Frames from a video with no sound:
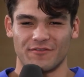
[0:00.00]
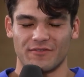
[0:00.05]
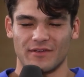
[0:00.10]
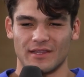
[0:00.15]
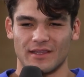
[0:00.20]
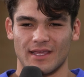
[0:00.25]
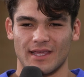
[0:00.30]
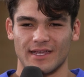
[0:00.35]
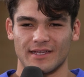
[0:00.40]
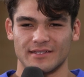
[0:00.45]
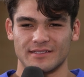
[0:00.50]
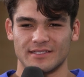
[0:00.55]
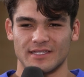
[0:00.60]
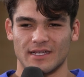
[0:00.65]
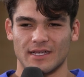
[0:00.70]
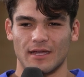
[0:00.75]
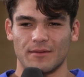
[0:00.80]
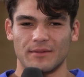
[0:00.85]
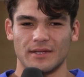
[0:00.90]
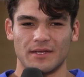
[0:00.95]
and like to
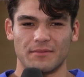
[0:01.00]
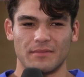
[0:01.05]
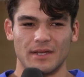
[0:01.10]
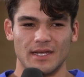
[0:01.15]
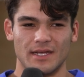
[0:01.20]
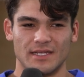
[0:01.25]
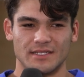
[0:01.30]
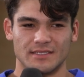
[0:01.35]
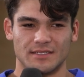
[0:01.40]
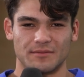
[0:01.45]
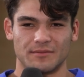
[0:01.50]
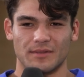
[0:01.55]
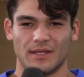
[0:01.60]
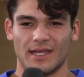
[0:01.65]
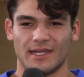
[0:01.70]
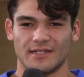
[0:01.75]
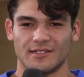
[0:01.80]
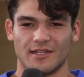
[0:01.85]
come into meetings and like